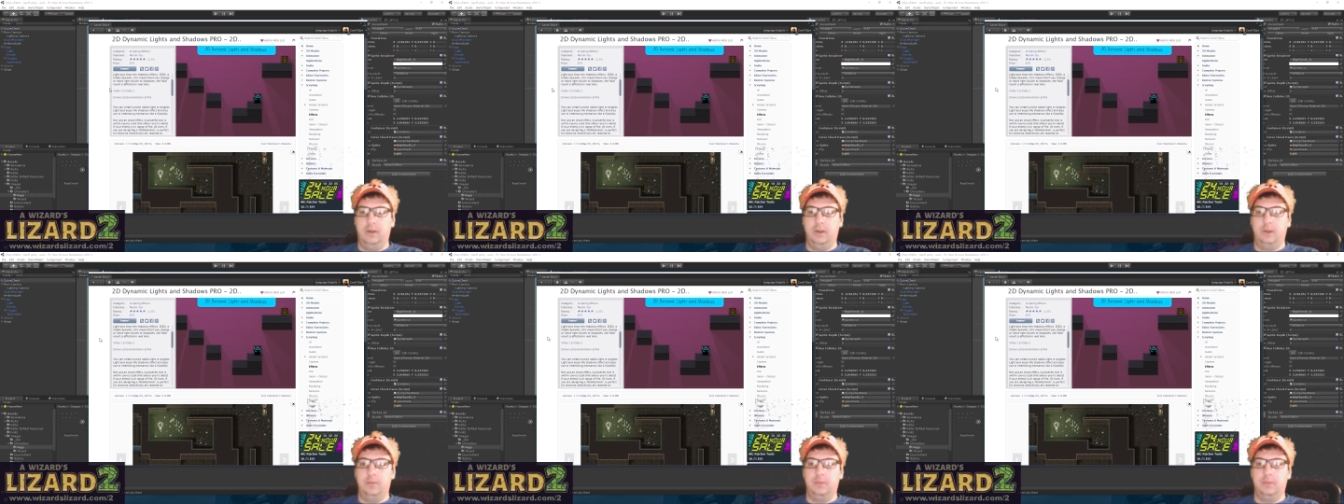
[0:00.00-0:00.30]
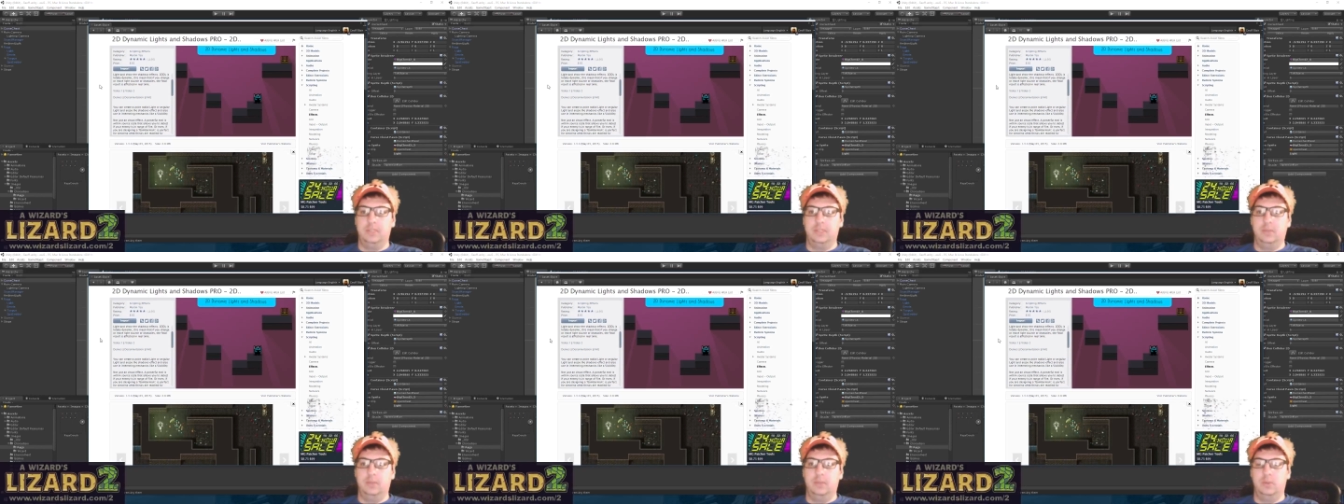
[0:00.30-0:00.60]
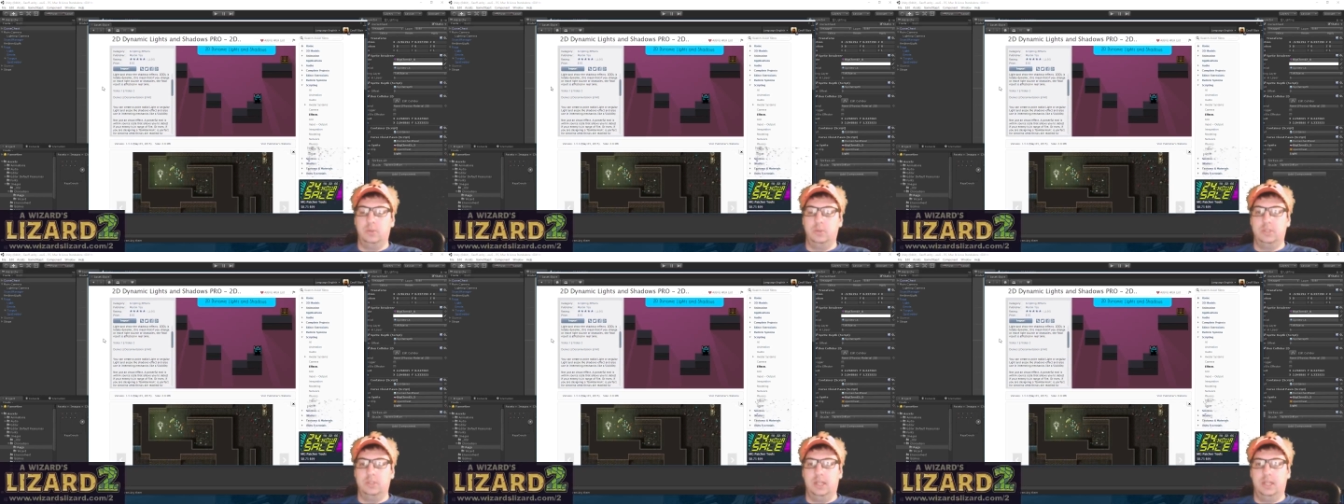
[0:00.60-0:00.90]
with them and see which
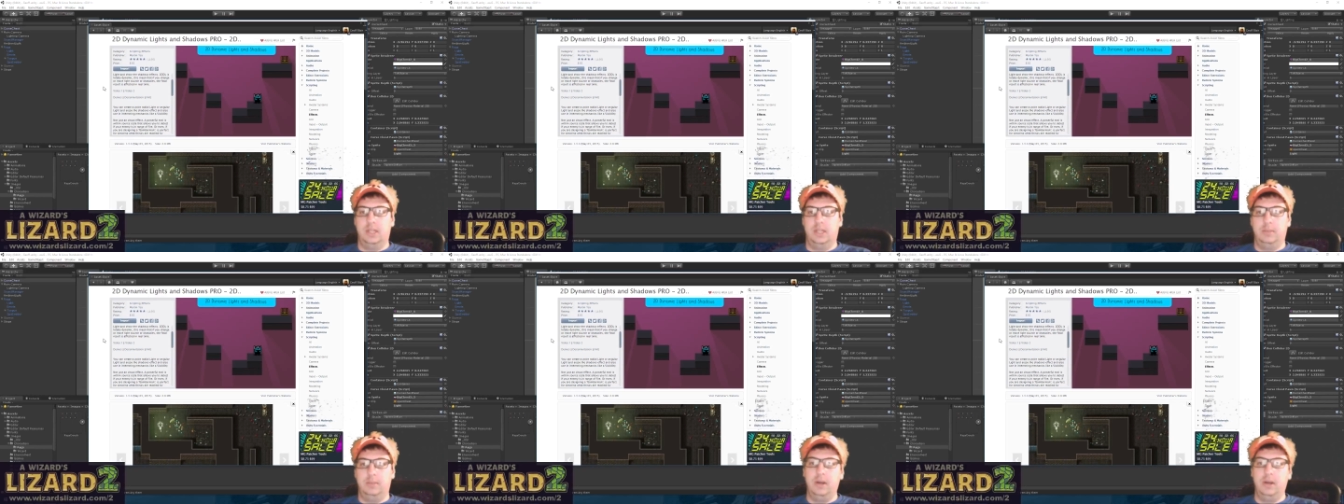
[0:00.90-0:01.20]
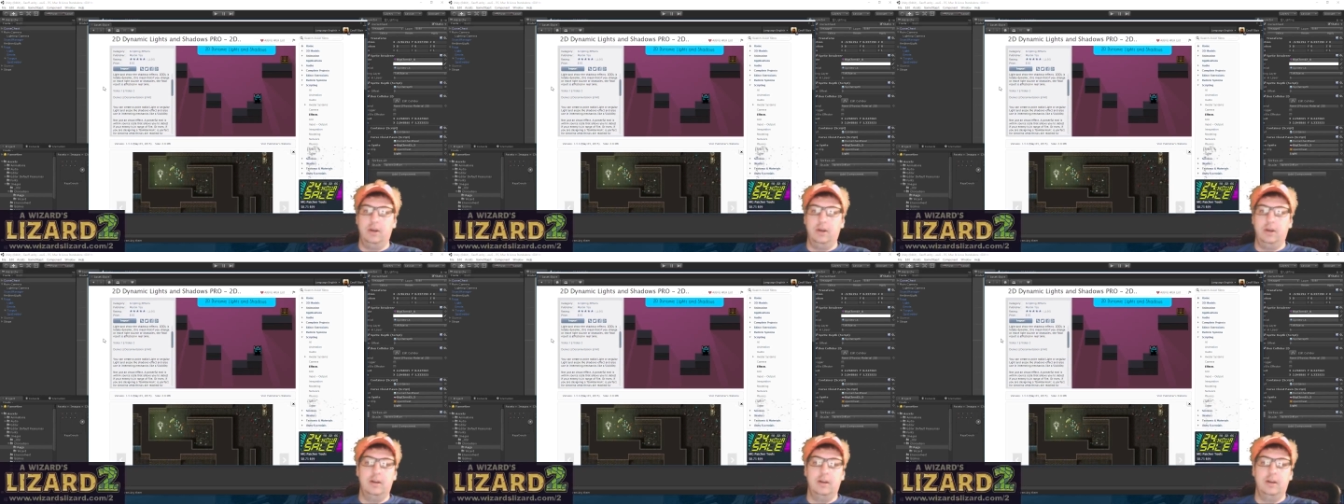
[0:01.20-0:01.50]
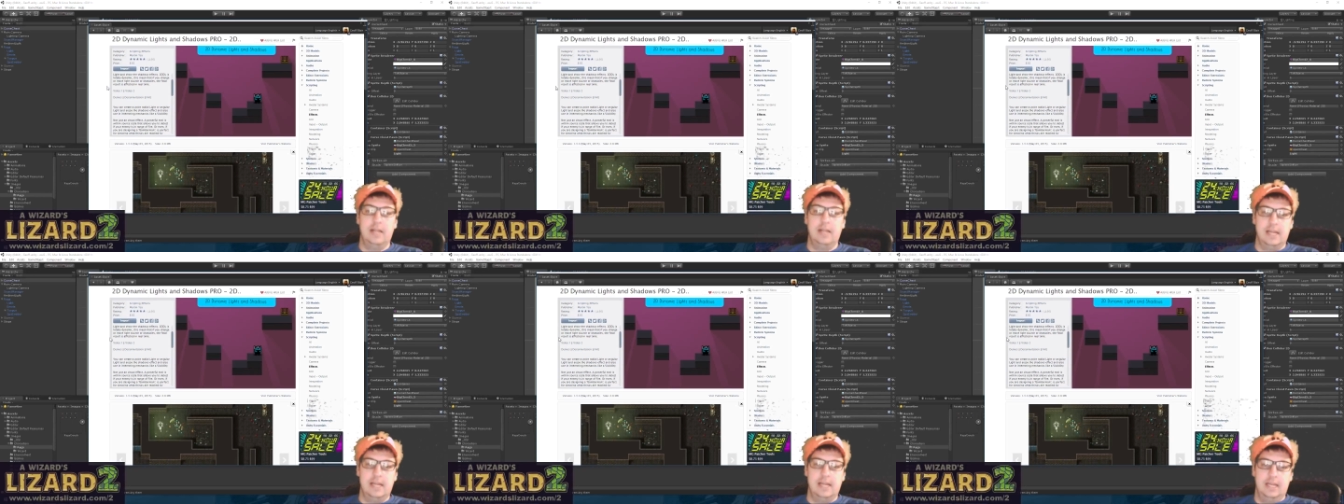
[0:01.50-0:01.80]
ones I like better.
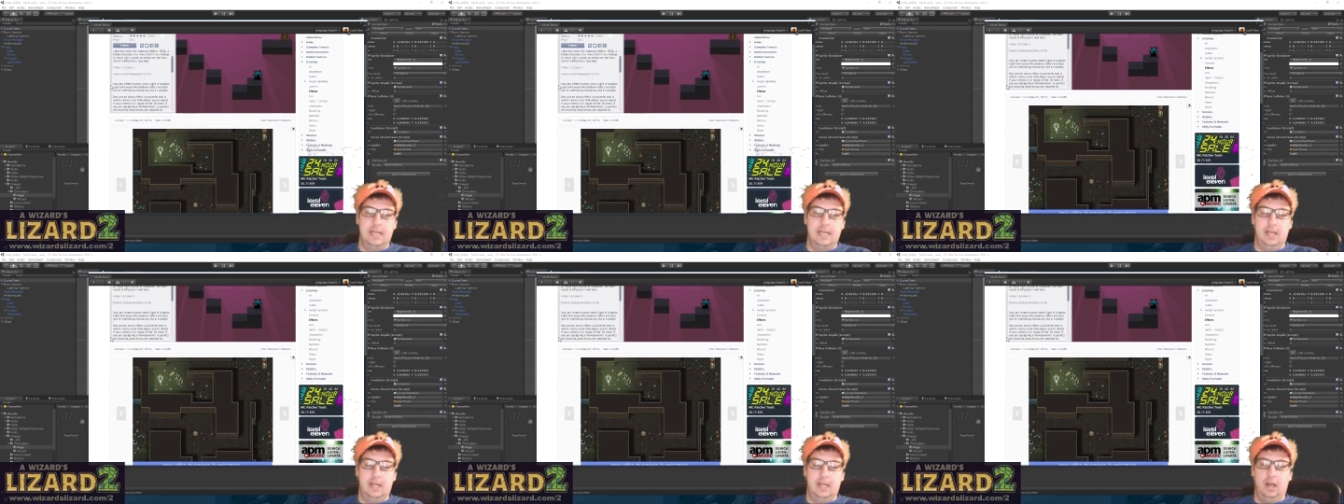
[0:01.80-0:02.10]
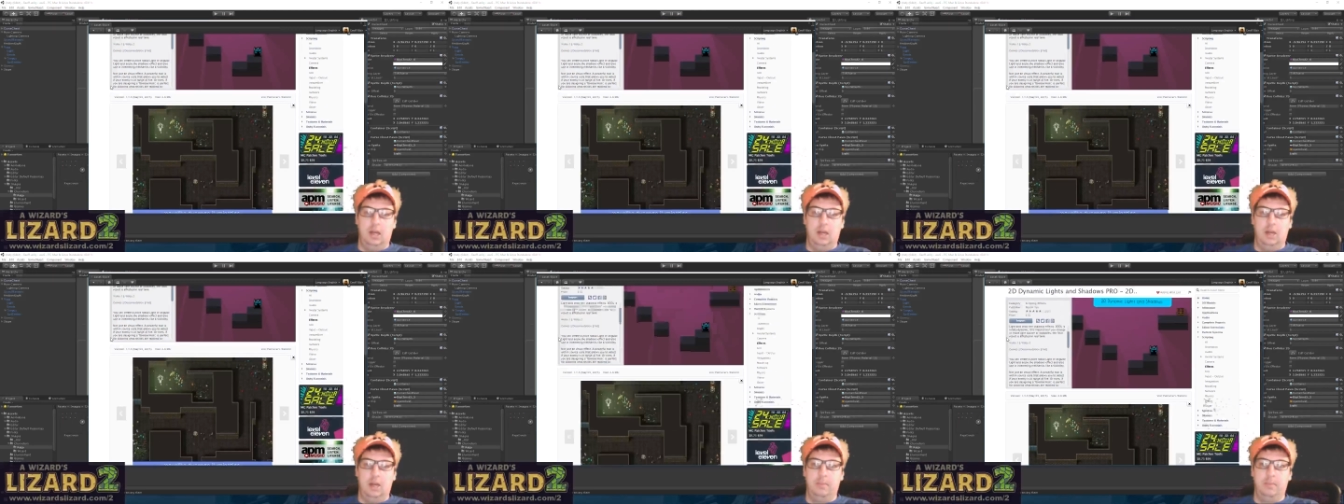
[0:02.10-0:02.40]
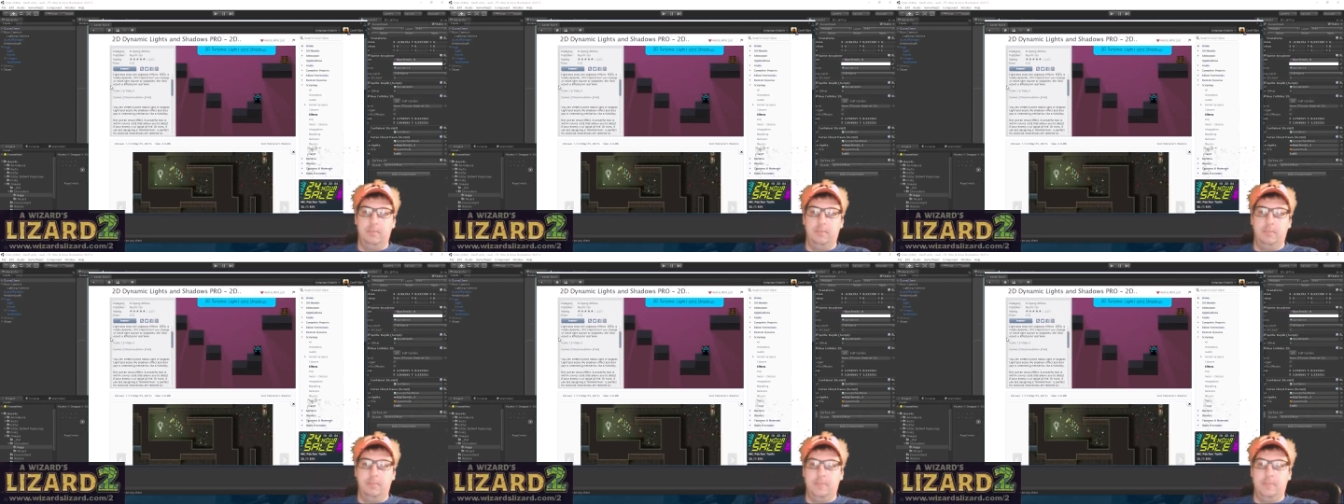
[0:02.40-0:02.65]
And